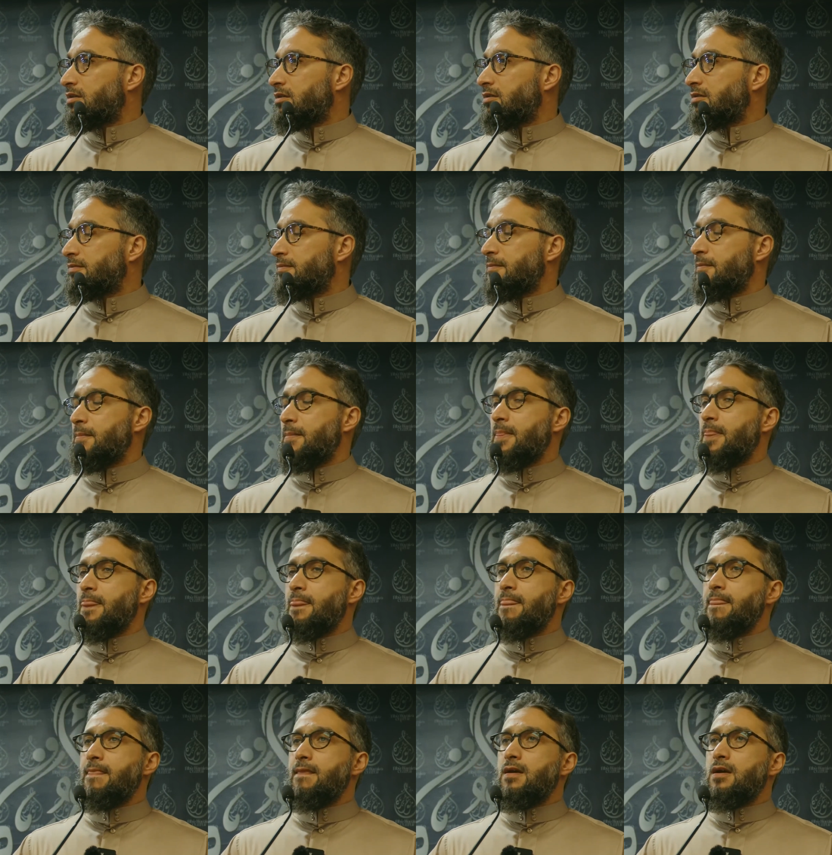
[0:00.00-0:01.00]

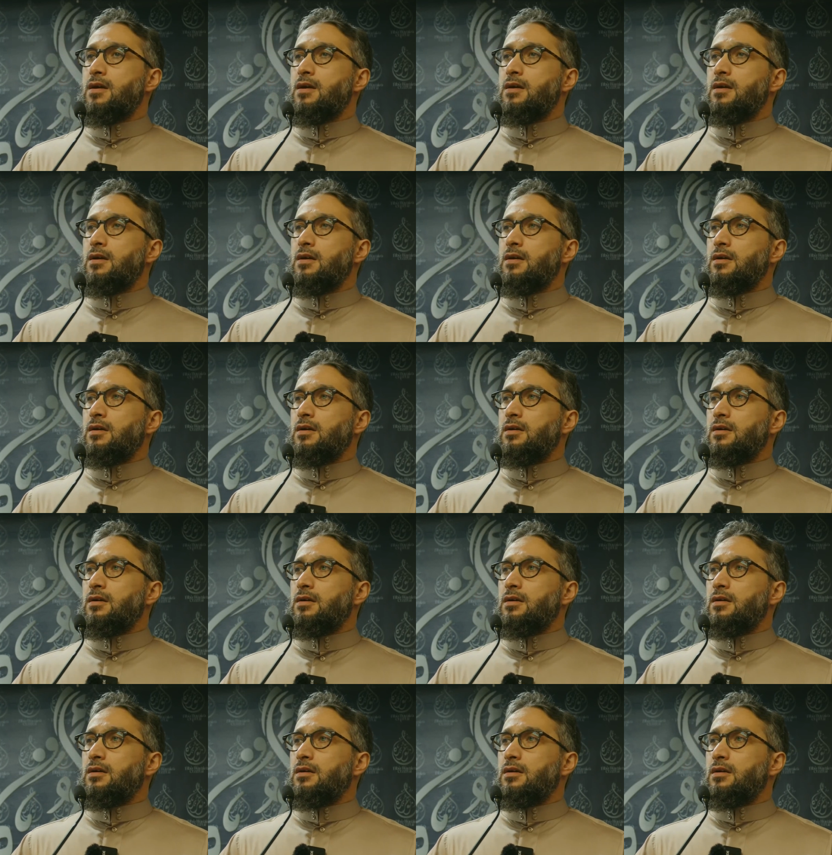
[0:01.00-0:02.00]

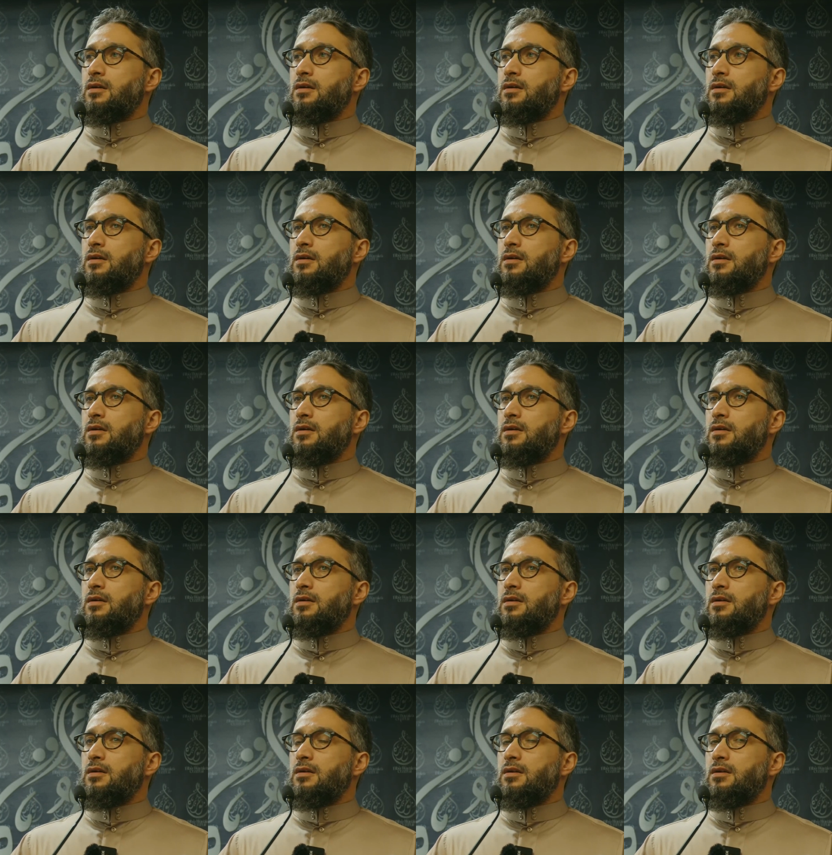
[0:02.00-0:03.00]

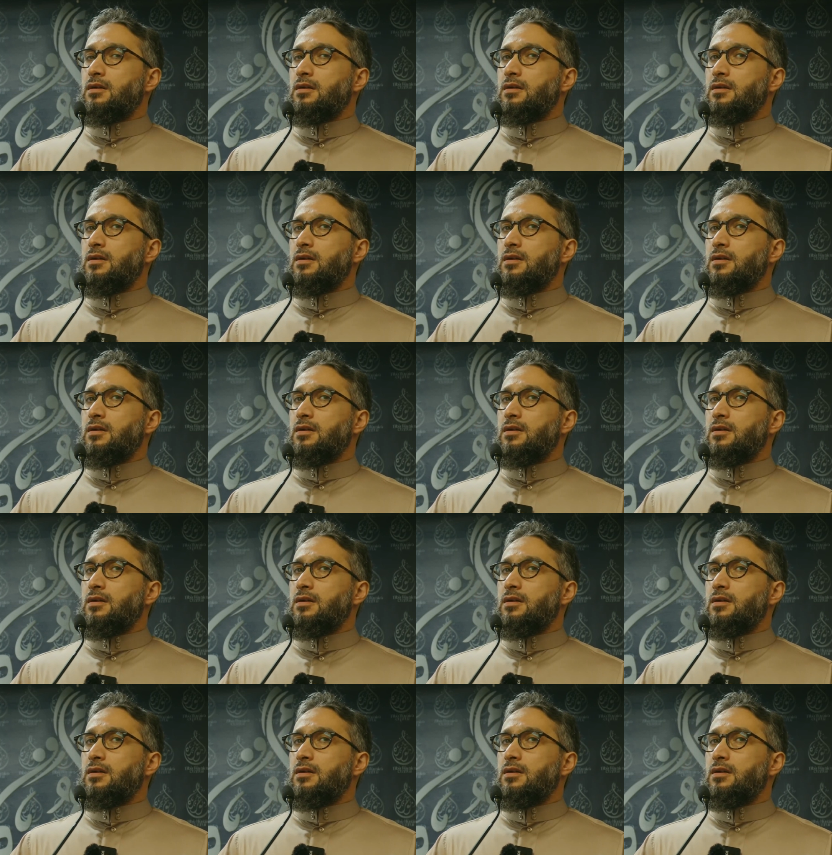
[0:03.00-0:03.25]
Nothing is said.